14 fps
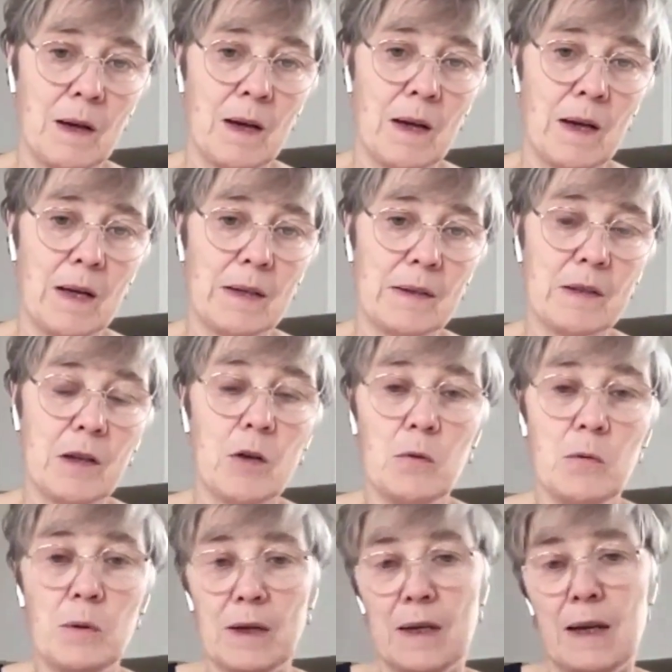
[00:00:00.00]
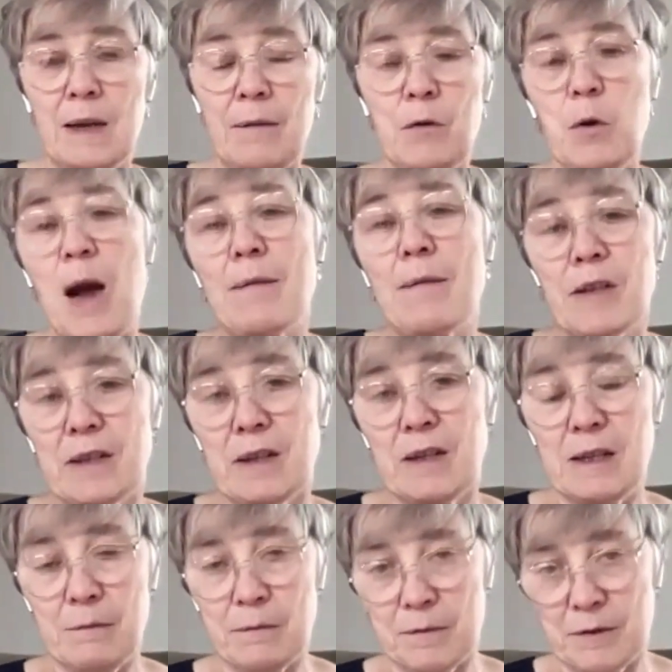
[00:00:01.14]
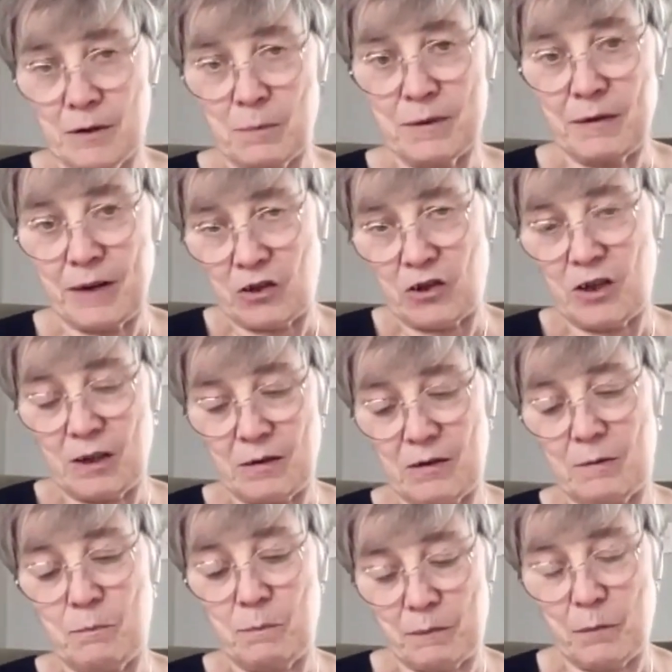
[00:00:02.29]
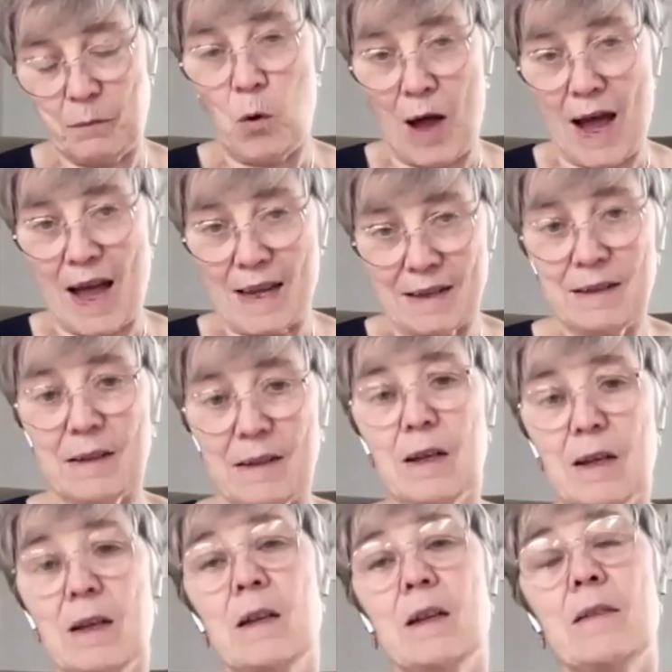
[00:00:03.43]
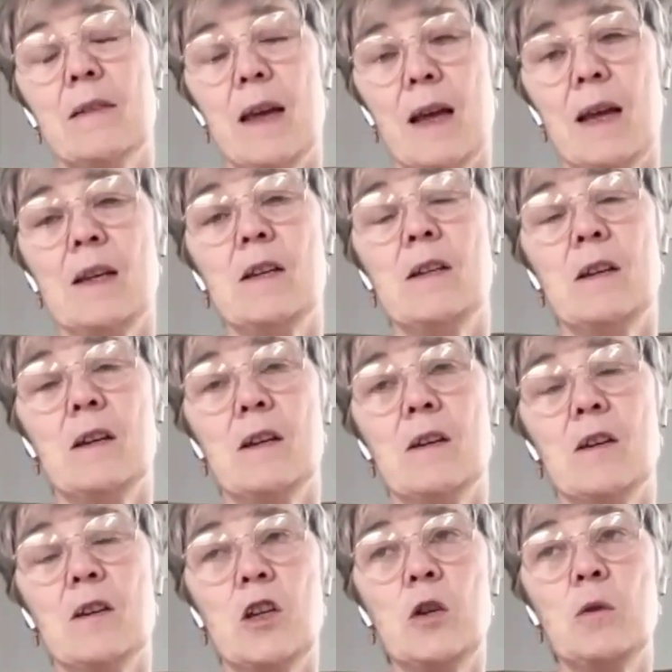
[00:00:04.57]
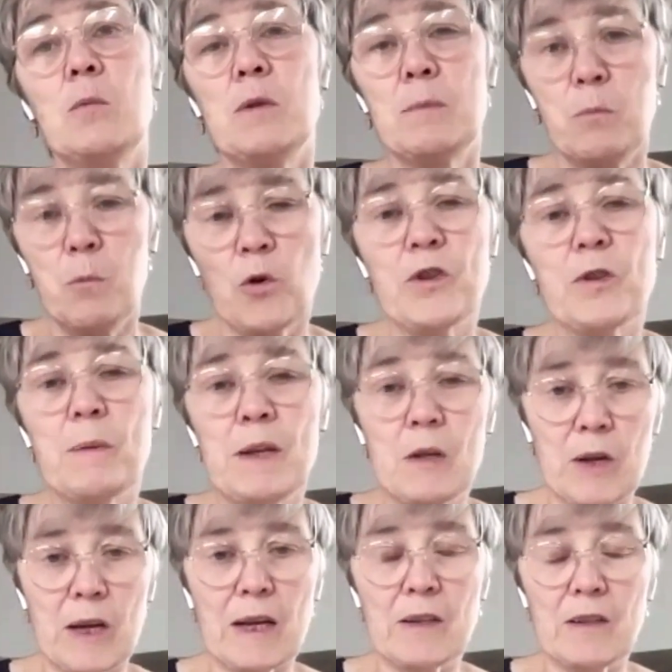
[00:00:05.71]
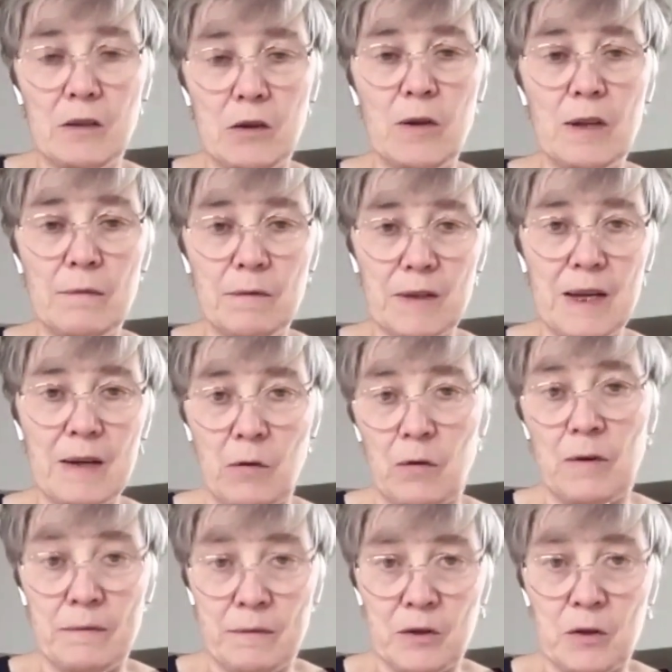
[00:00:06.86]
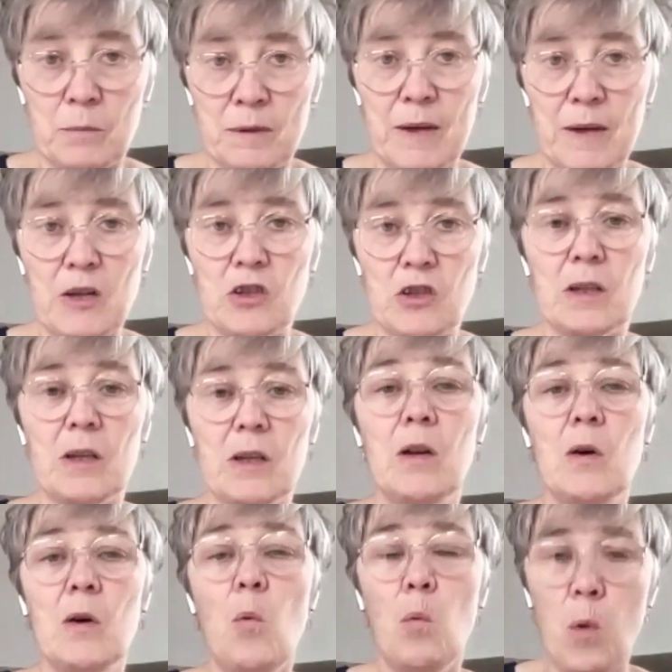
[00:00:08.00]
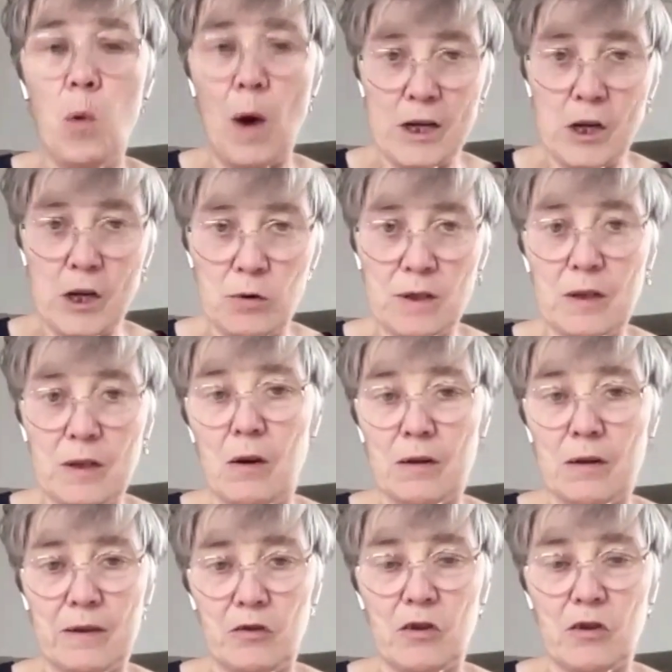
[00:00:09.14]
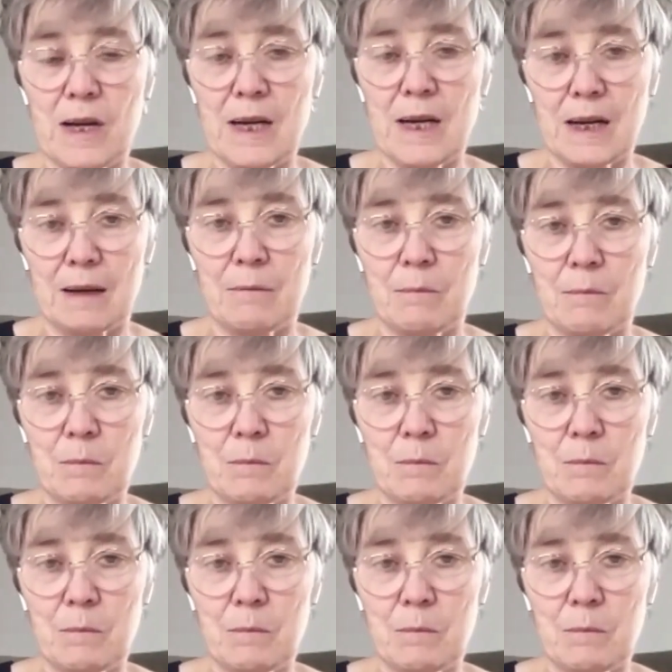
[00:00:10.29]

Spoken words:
So if you haven't done an infant observation beforehand, then you would want to be looking to do the infant observation when you start the training,